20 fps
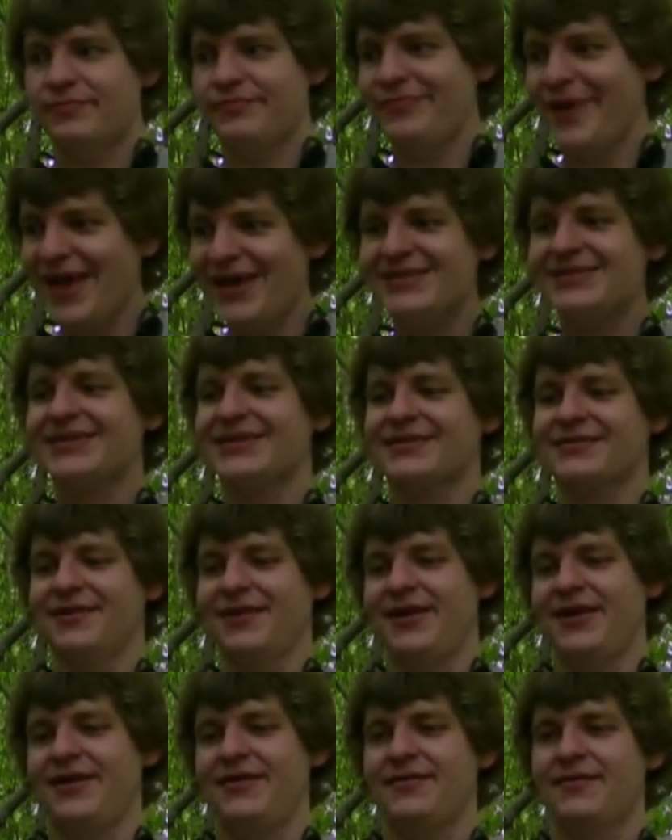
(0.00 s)

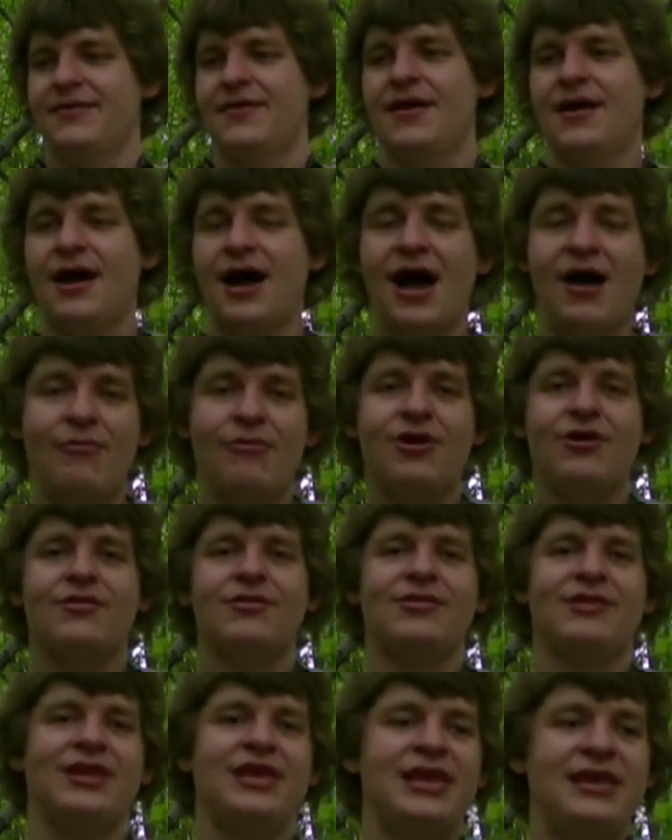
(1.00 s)
basically, I want
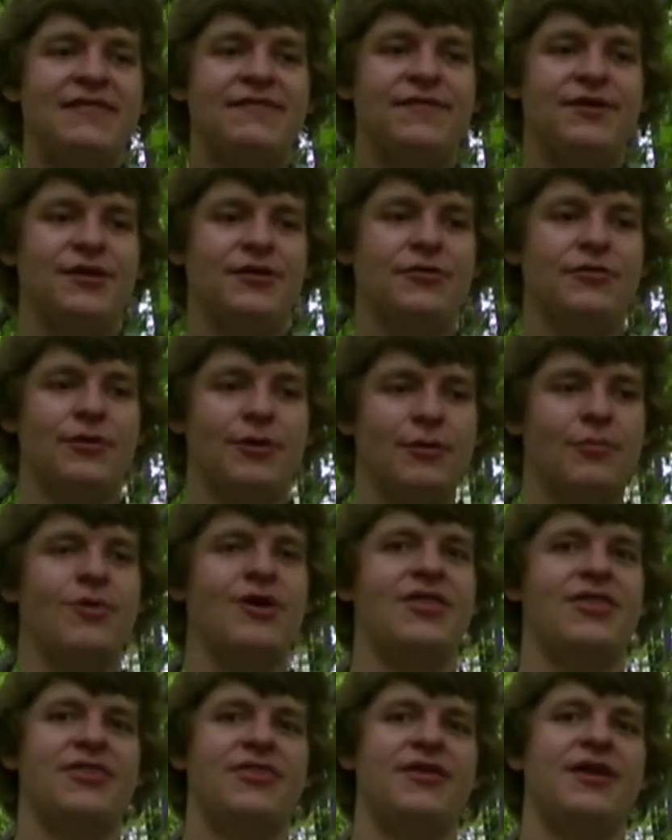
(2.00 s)
to leave you
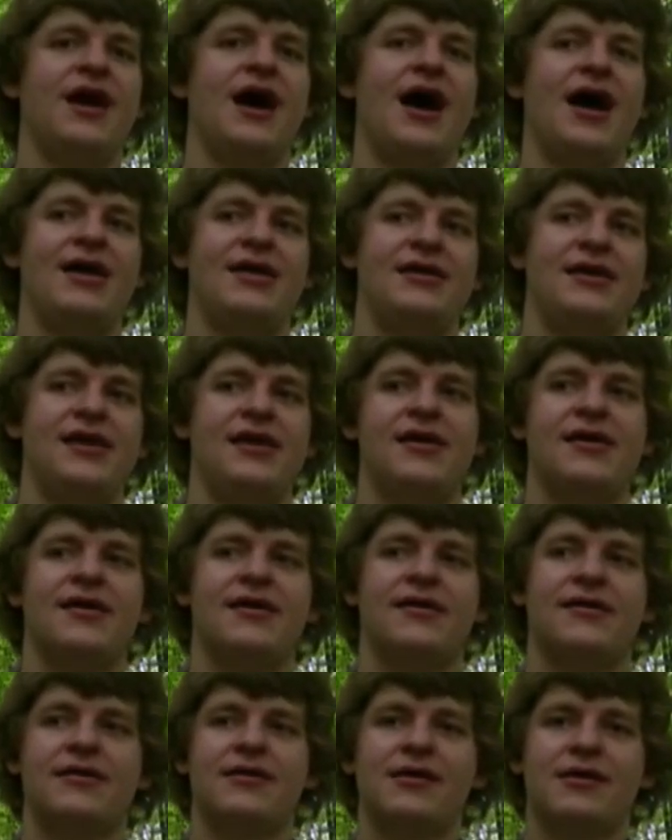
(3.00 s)
with the
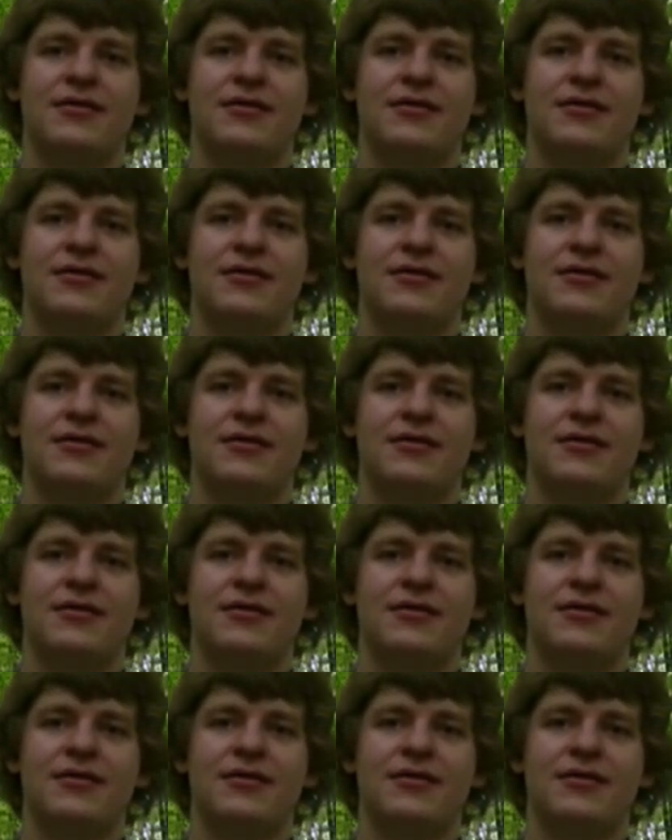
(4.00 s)
idea